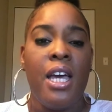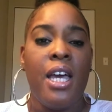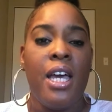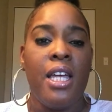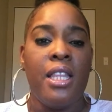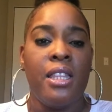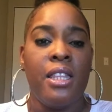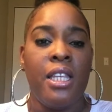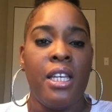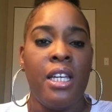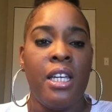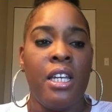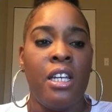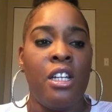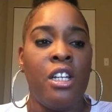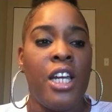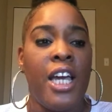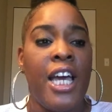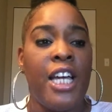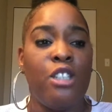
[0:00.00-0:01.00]
And
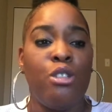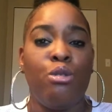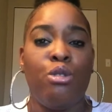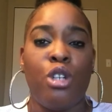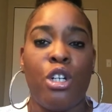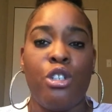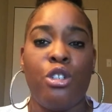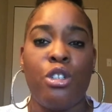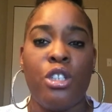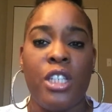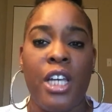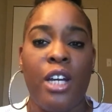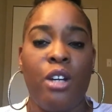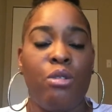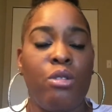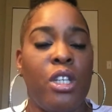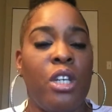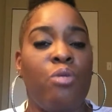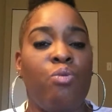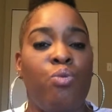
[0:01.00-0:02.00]
then as you chart your
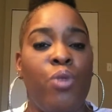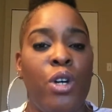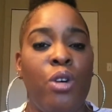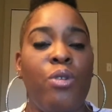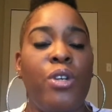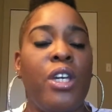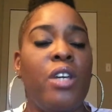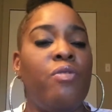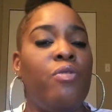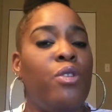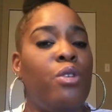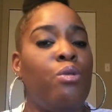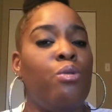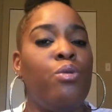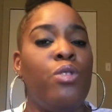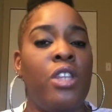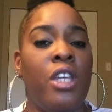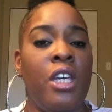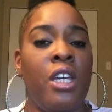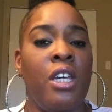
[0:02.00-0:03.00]
cycles, it will give you
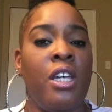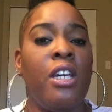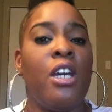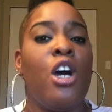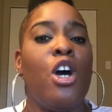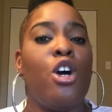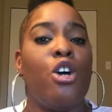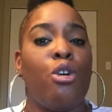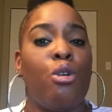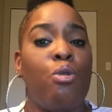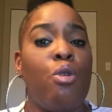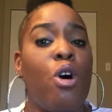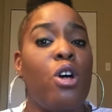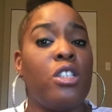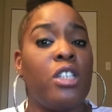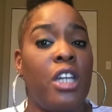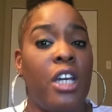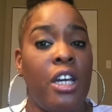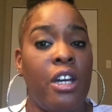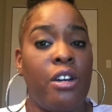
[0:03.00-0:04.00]
the
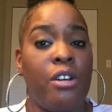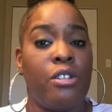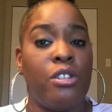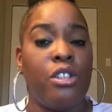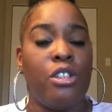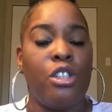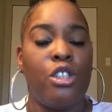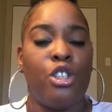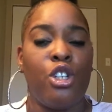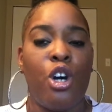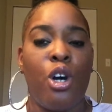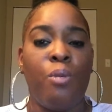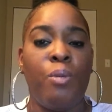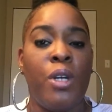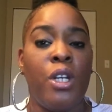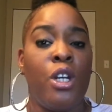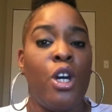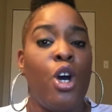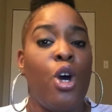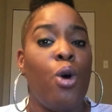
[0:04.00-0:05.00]
crosshairs to
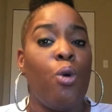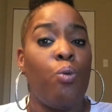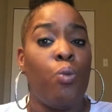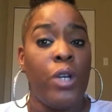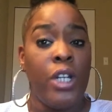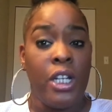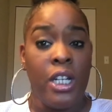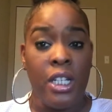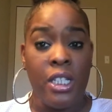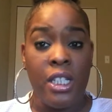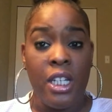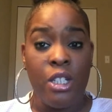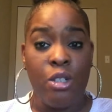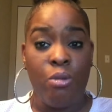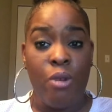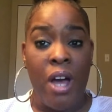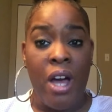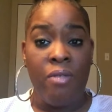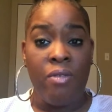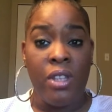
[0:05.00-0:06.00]
determine when it is that
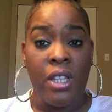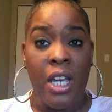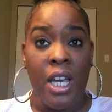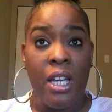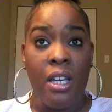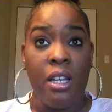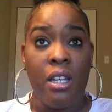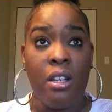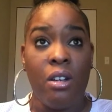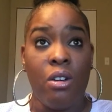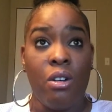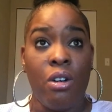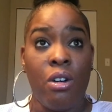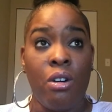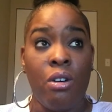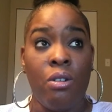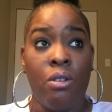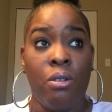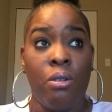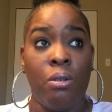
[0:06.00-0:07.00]
you ovulate.
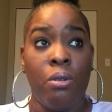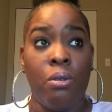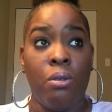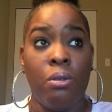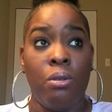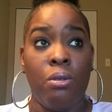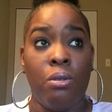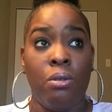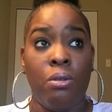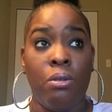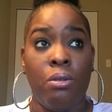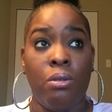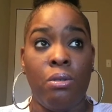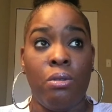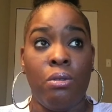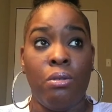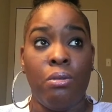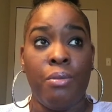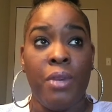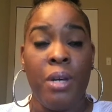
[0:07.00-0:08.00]
Oh,
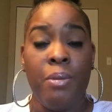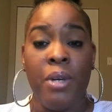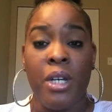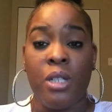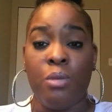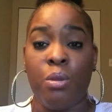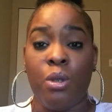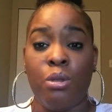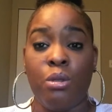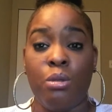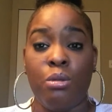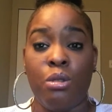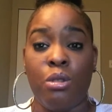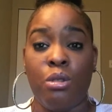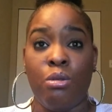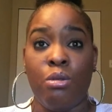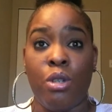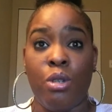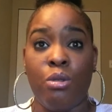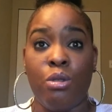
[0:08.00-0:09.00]
maybe I spoke too
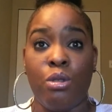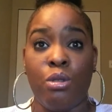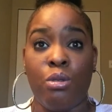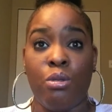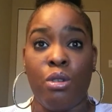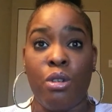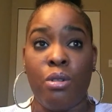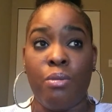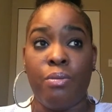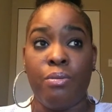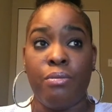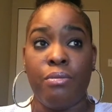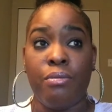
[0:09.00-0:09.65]
soon on the storm.